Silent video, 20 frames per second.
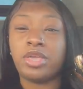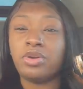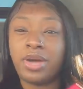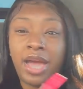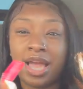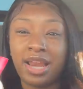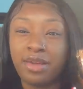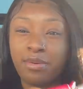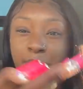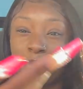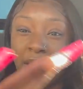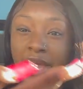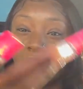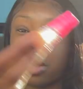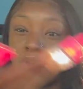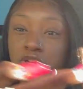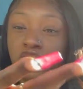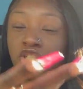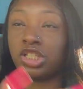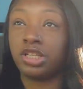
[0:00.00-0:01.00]
You can't even buy
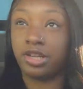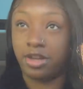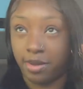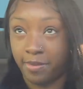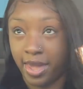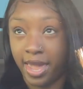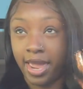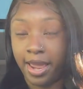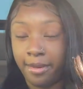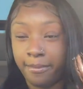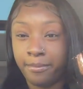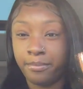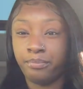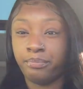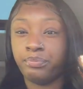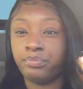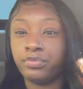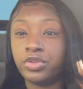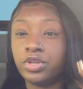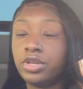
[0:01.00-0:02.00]
your own Chanel bag. You
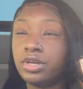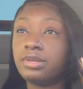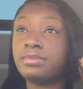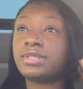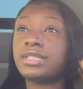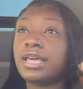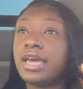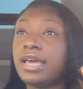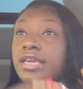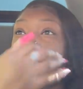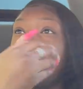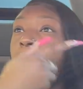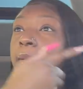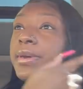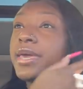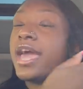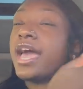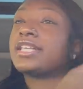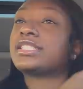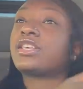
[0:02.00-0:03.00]
know what I'm saying? Y'all
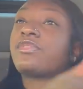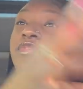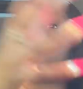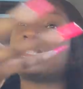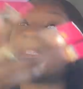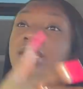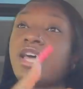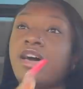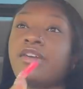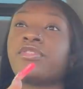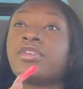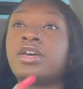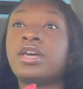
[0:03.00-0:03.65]
be asking for stuff